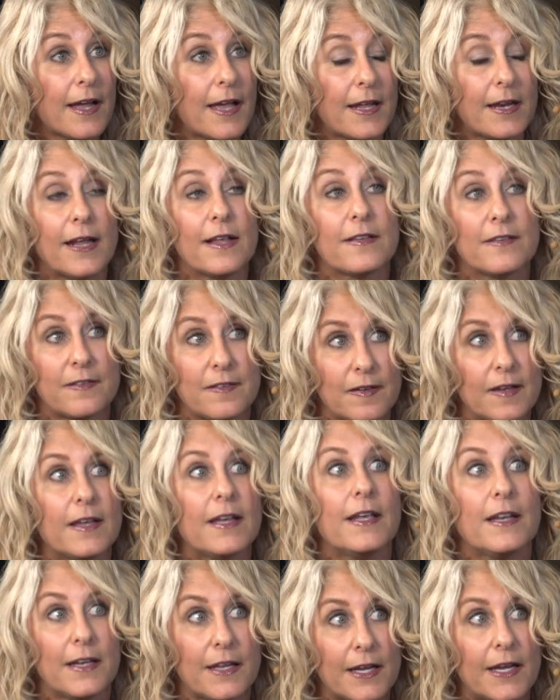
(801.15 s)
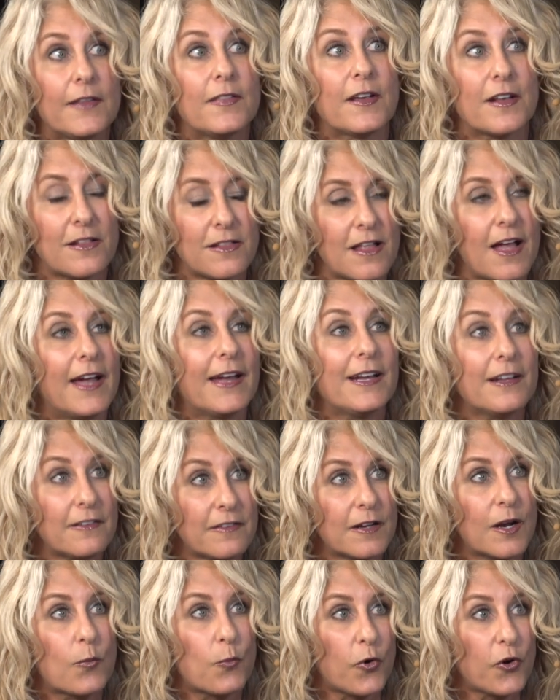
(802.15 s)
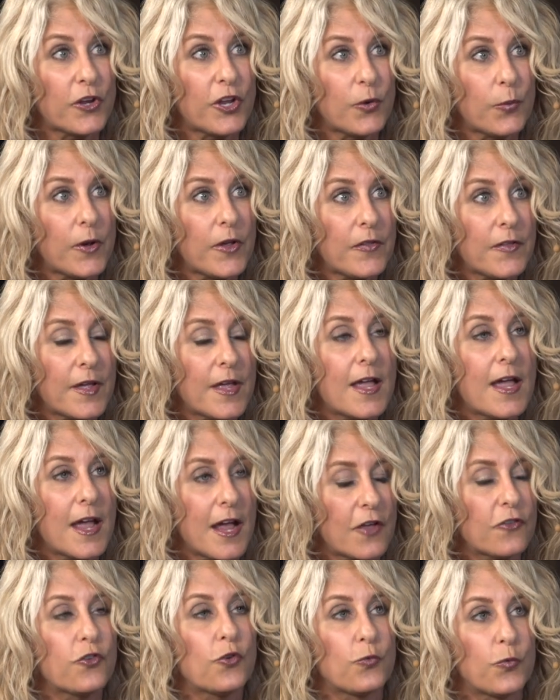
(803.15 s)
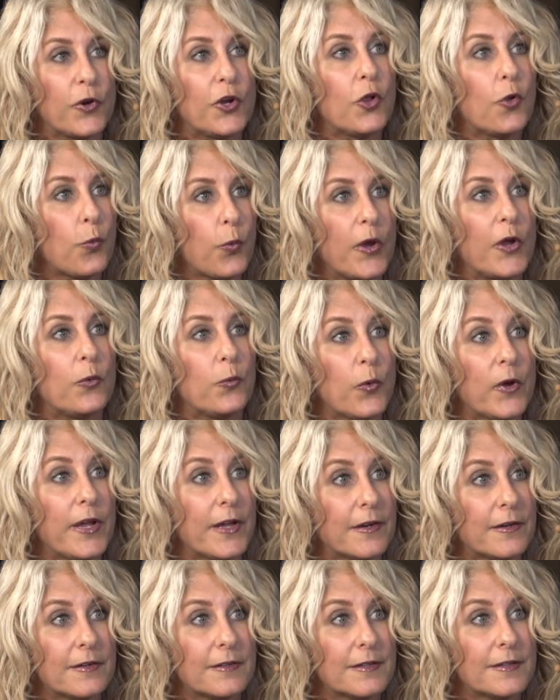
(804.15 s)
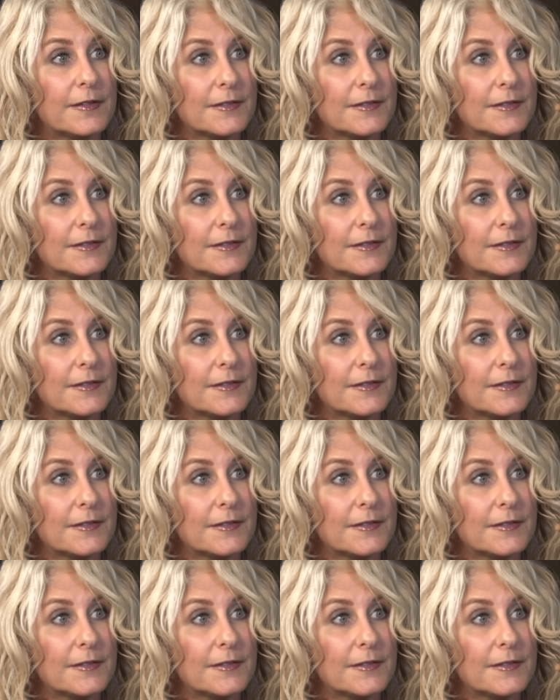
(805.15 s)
and I see it in the clients that I'm working with, as a real win-win.